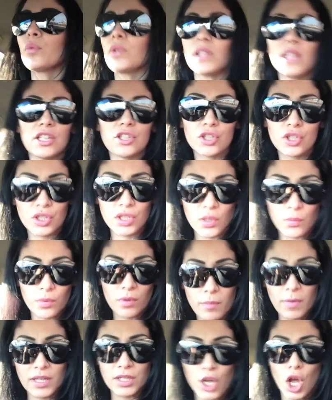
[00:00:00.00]
relationship
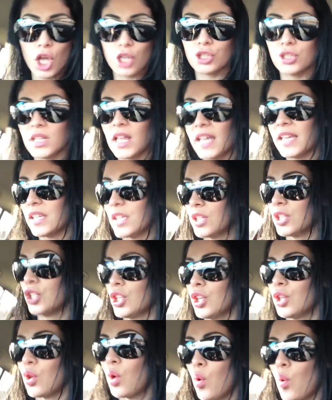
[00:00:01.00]
with my daughter. Like,
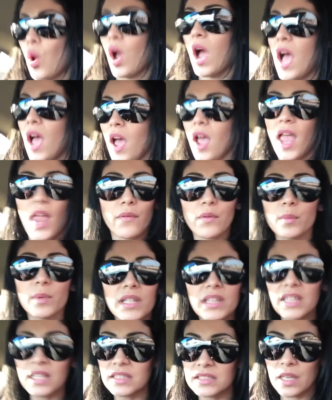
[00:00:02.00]
you know,
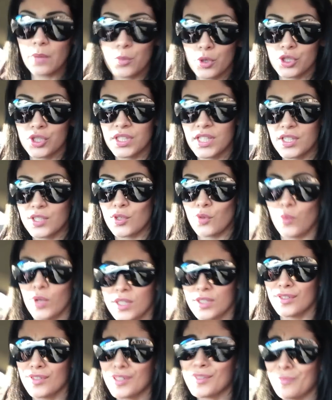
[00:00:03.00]
everybody thinks I'm her sister,
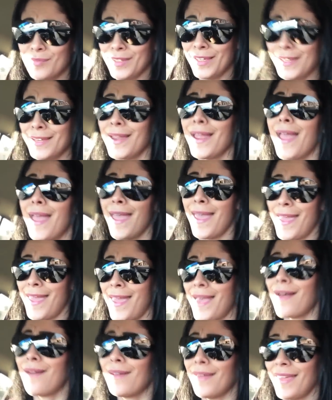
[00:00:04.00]
which to me,
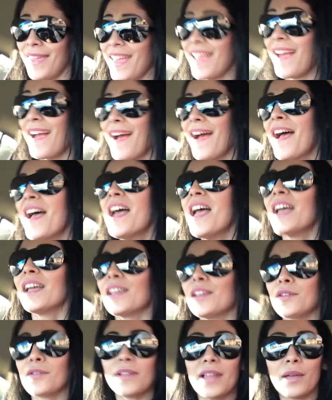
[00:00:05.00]
hell yeah.
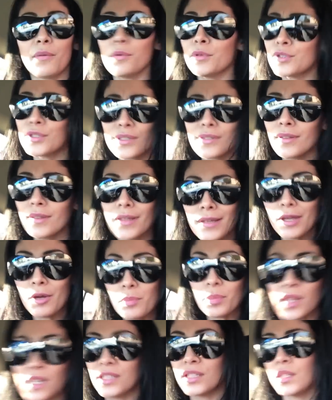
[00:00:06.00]
You know, like we were just at
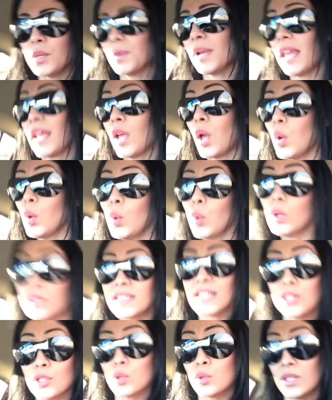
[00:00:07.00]
another place and they were like, oh, is
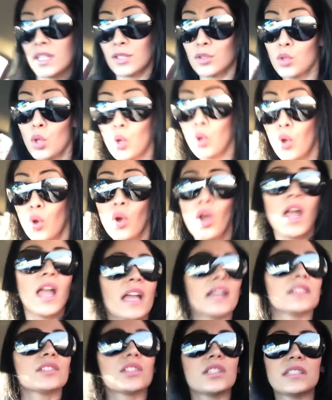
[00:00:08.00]
that your sister?
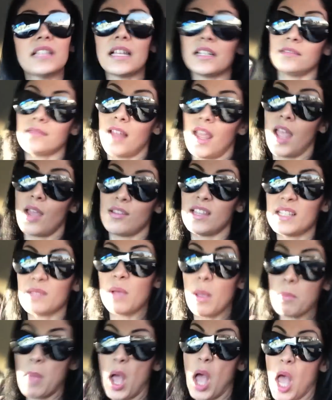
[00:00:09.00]
She's like, nah, that's
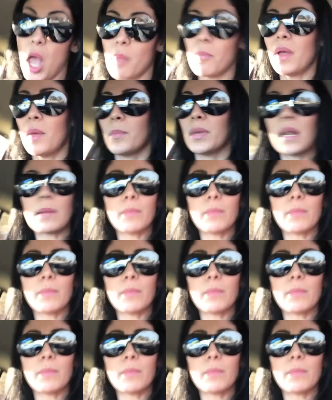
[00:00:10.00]
my mom. But